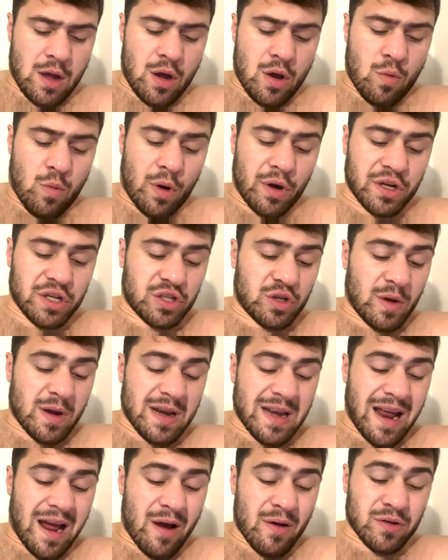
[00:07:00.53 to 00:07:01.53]
What he's doing
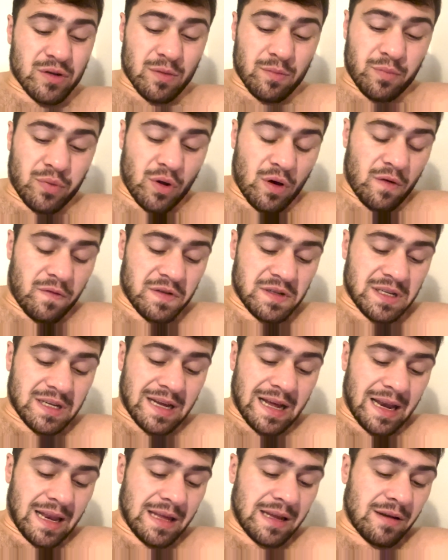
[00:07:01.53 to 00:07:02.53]
now is on pure
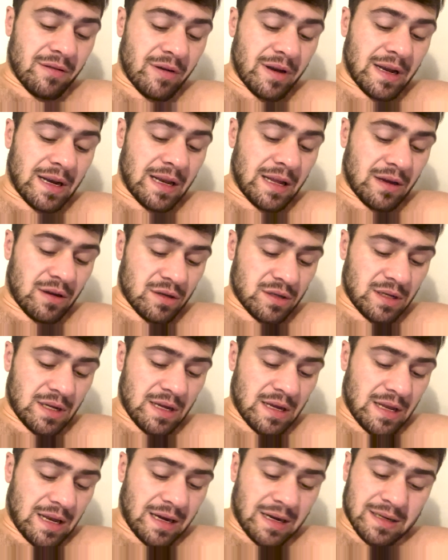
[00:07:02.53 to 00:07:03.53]
physicality, really, because,
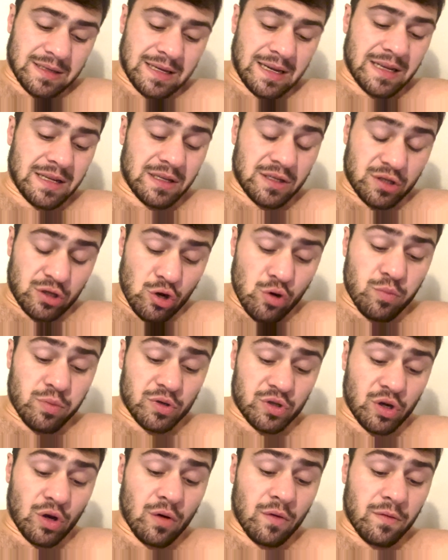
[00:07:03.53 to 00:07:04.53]
like I said, he's super
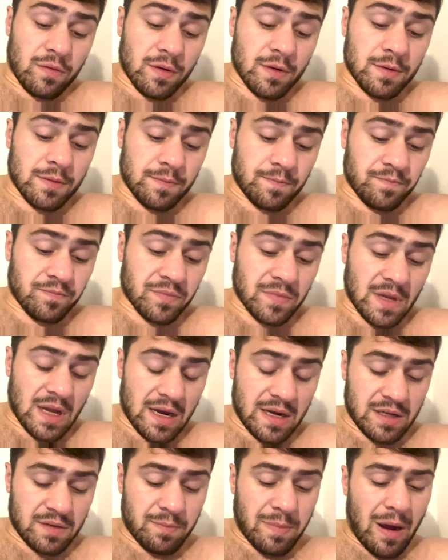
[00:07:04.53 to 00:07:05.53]
tough
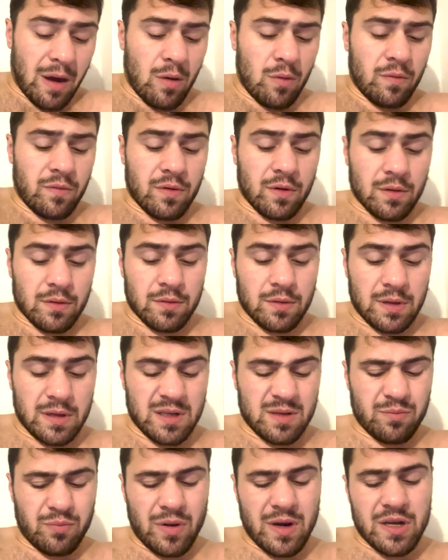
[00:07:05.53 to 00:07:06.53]
and he's powerful and
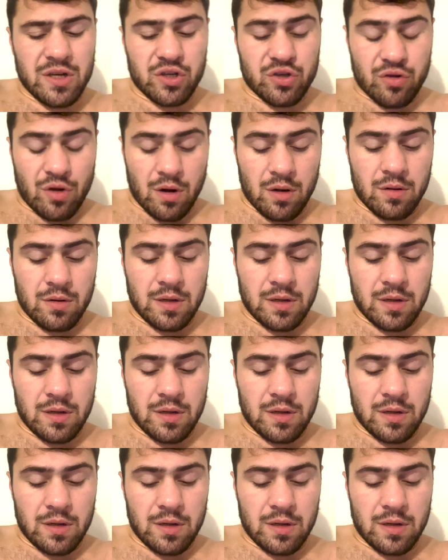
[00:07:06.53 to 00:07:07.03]
he's pretty strong.